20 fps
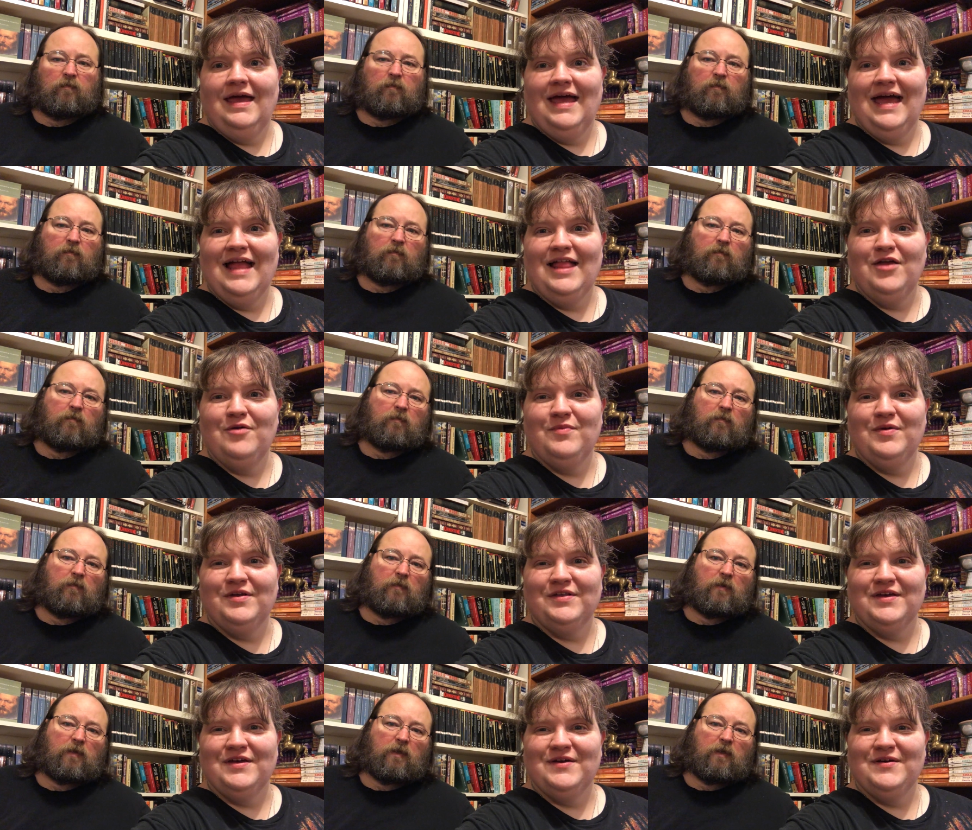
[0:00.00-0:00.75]

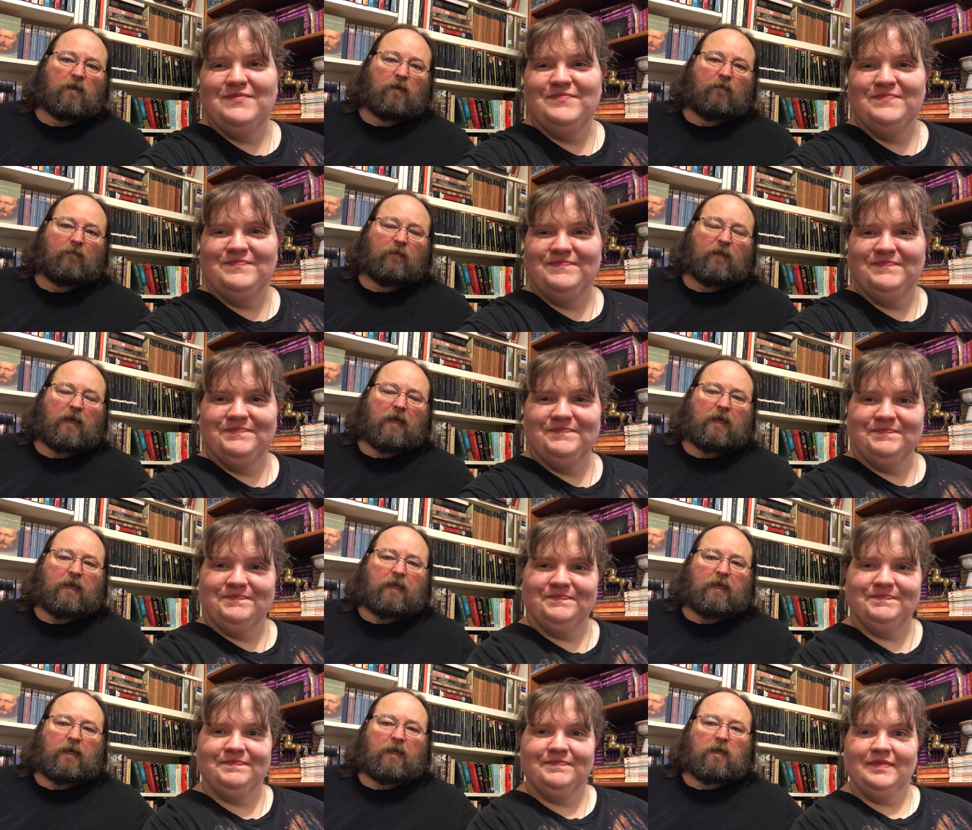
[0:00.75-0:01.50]
Speaker 1: Hello, BookTube.
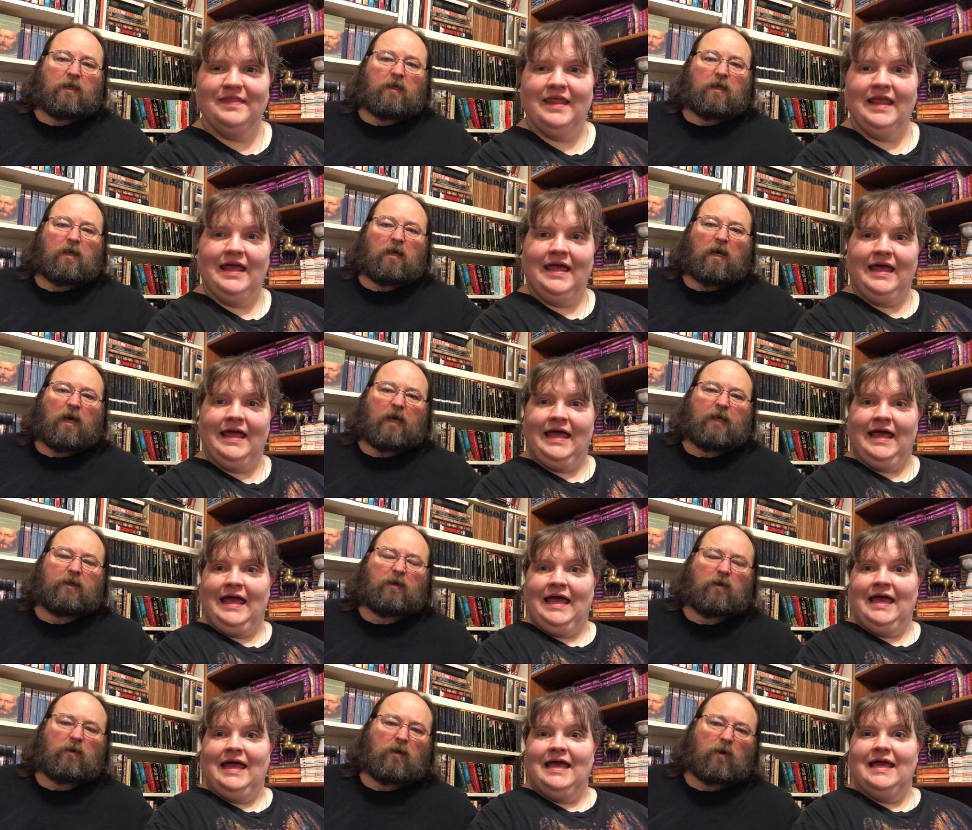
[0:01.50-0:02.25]
Speaker 2: Hey, I
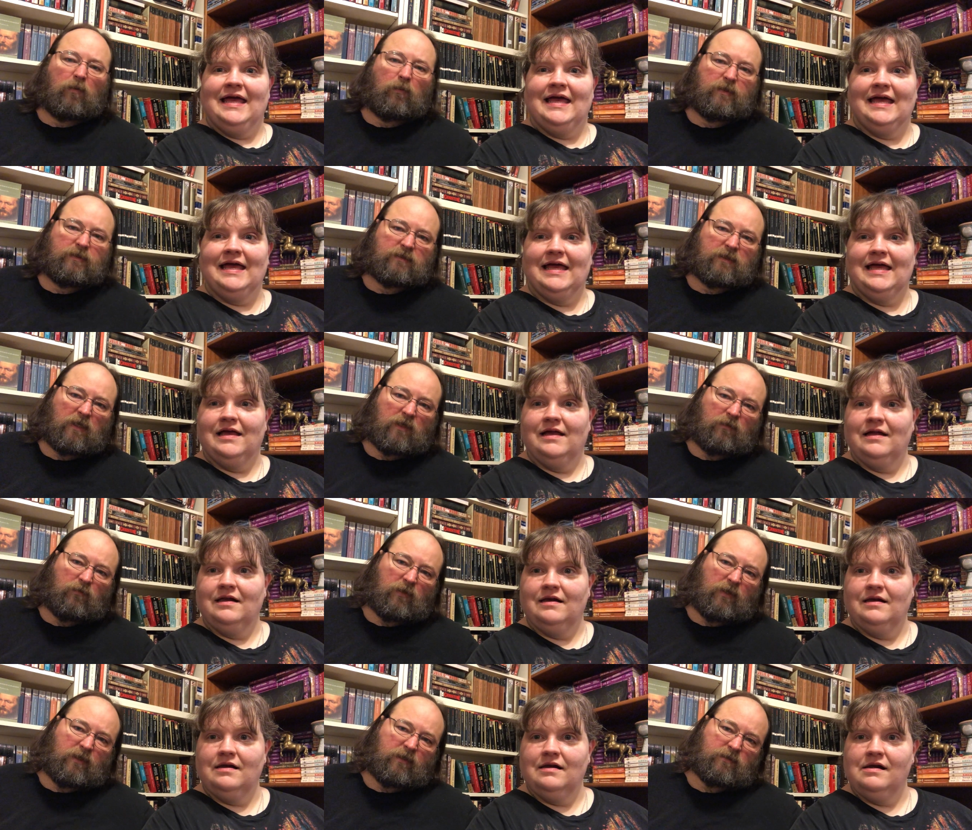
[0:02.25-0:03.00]
don't. Are we
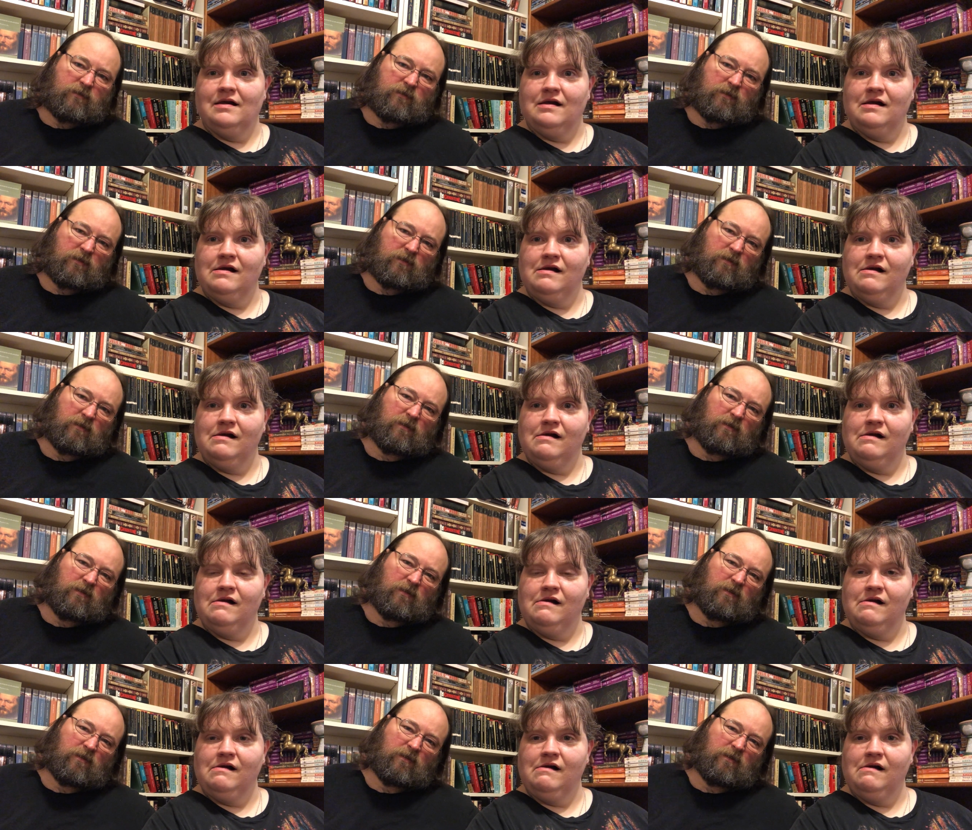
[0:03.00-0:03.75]
sideways?
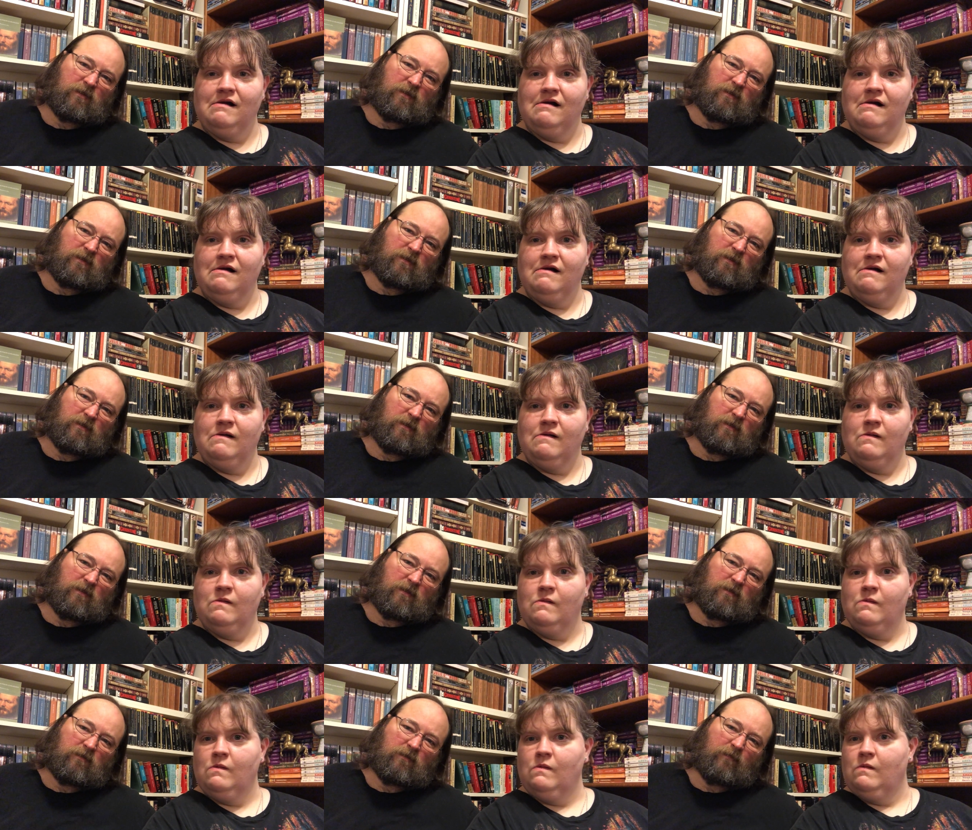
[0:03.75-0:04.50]

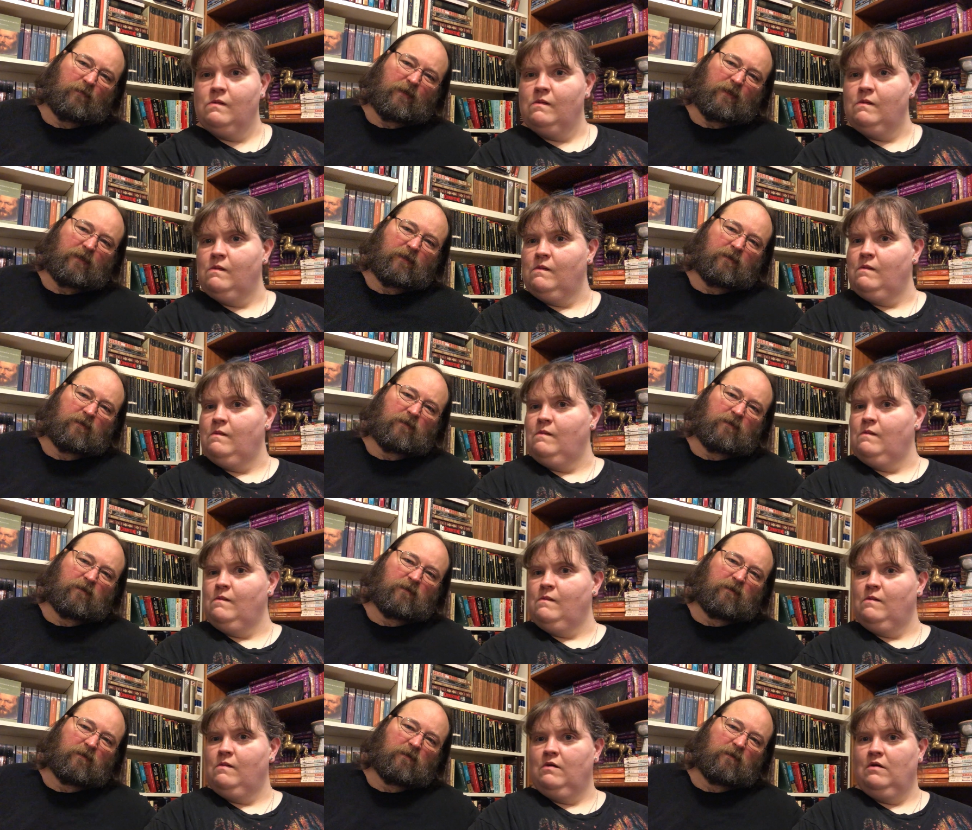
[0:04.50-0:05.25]
A little bit. Are
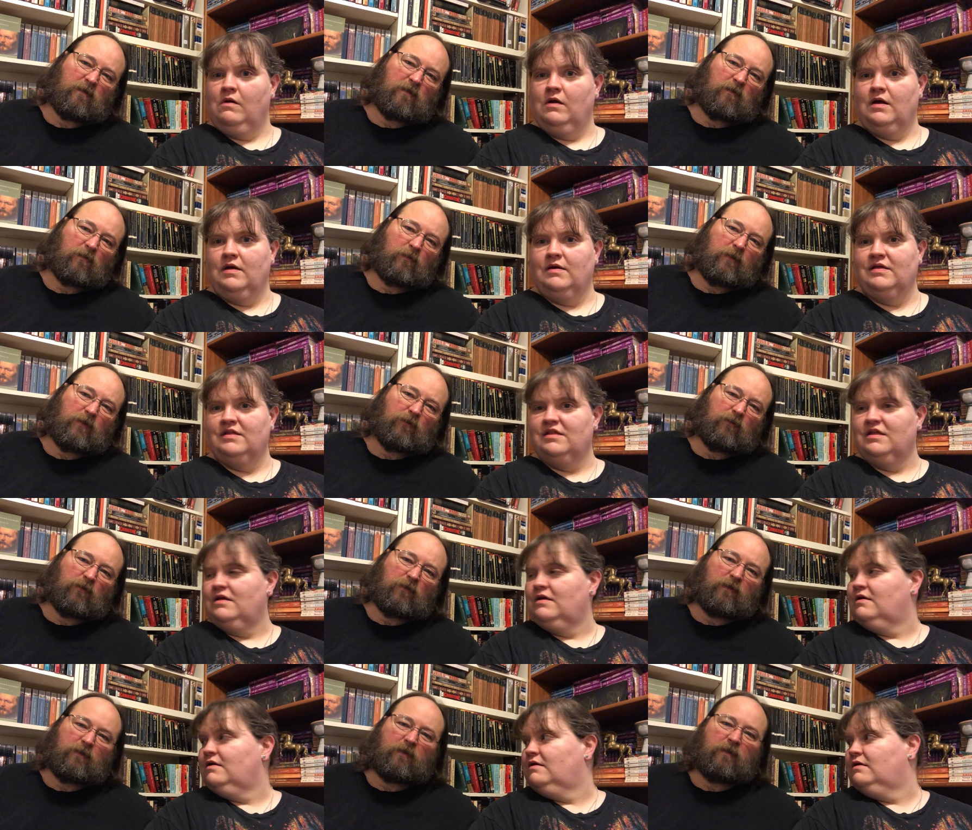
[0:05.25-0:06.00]
we
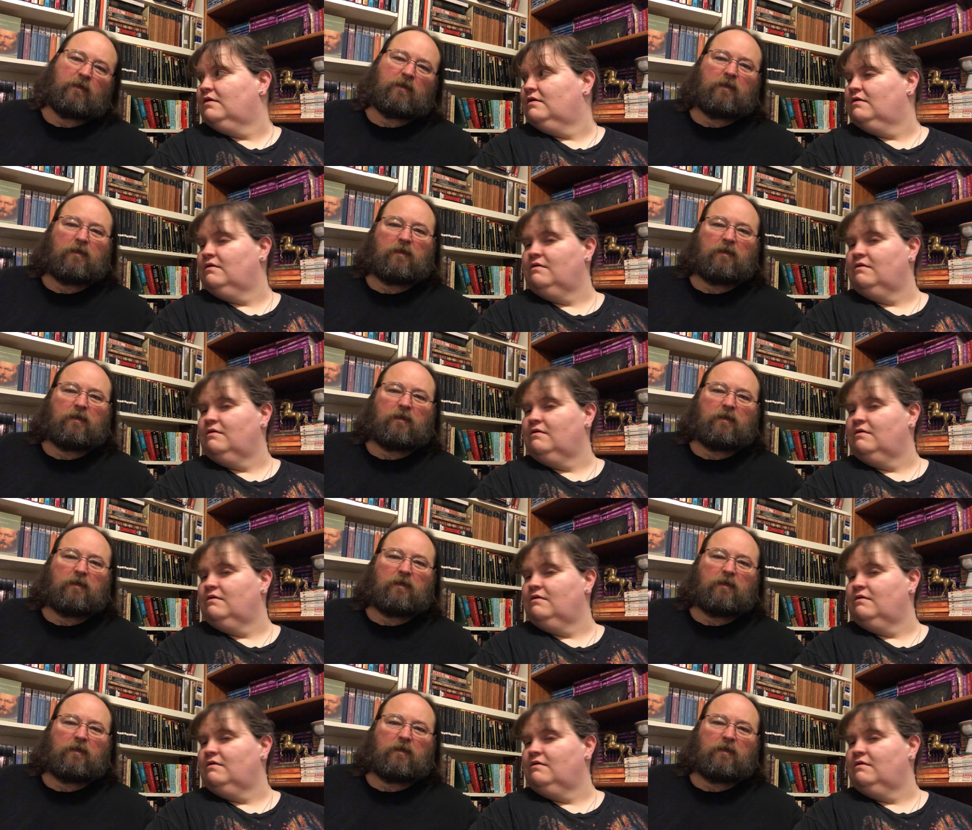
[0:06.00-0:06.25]
crooked.